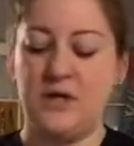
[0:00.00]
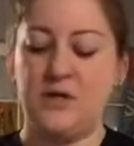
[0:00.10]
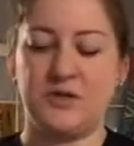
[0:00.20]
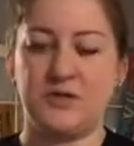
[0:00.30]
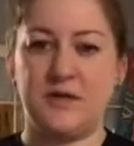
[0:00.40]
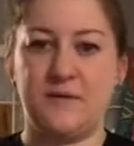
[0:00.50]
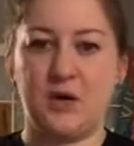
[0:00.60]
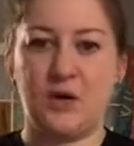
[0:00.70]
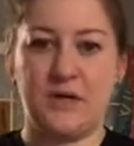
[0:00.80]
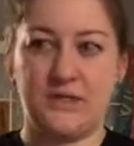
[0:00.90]
You'll just give it a
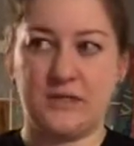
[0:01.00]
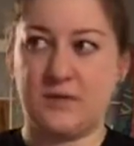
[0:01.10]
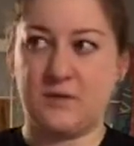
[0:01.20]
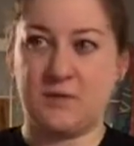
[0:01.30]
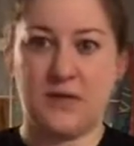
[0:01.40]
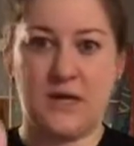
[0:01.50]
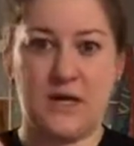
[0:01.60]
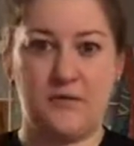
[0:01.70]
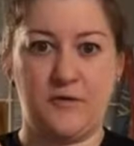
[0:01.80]
quick test with a knife.